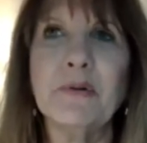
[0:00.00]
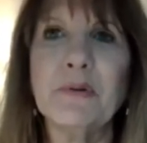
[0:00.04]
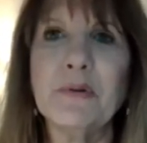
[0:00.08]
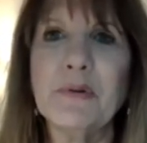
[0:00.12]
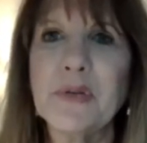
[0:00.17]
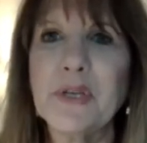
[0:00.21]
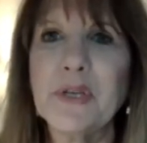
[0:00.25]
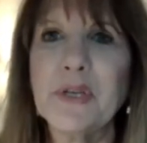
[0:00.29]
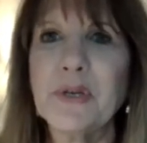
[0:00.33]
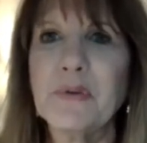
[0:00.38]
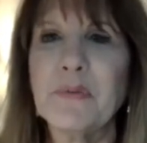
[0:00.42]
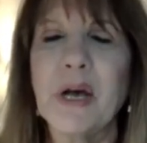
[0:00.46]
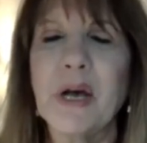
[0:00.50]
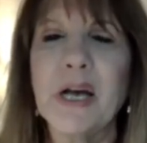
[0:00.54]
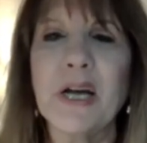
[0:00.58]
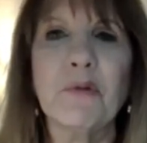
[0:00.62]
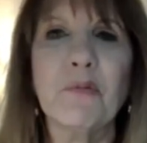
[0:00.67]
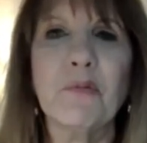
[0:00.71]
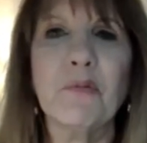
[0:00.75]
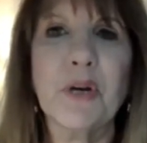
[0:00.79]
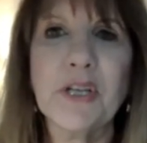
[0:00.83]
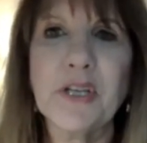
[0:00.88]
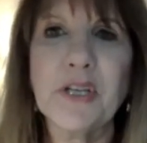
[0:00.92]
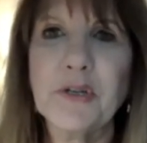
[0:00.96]
who you
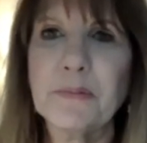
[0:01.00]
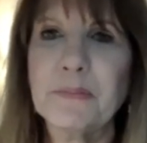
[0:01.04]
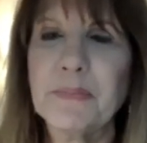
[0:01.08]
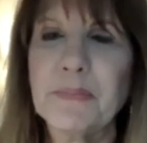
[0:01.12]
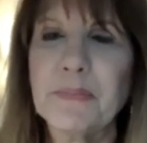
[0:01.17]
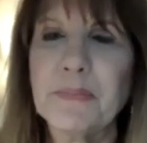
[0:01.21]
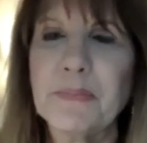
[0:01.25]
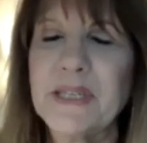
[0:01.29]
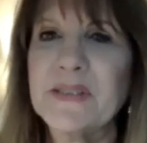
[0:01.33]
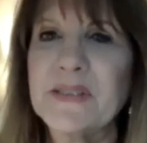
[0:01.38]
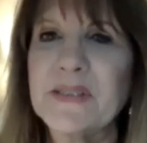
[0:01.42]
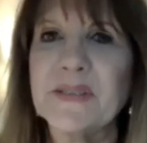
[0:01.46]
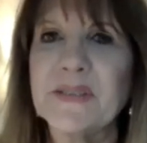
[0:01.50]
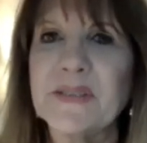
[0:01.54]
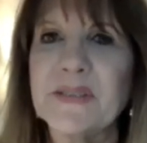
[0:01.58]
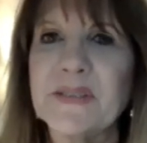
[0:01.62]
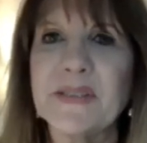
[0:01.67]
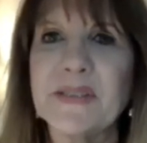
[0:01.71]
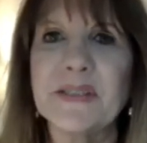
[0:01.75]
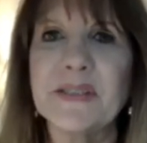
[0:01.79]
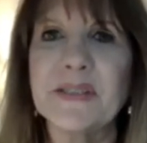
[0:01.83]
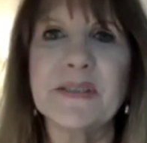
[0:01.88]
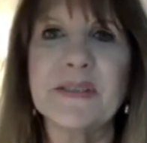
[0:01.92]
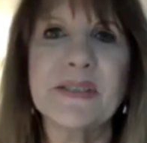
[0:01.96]
are, what your
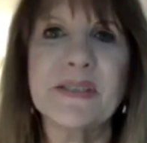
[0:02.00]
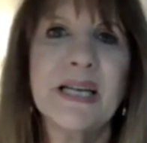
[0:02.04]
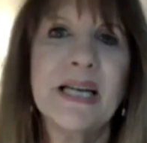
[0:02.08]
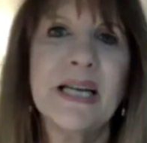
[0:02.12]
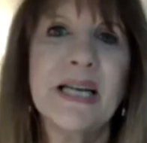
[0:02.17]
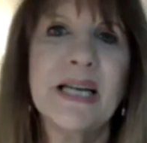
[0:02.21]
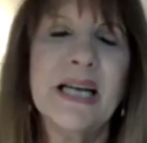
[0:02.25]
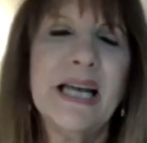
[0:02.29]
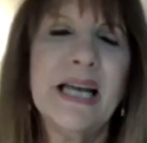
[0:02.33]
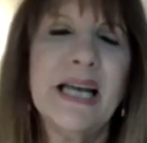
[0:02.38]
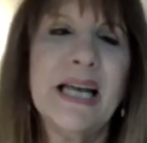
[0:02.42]
business is,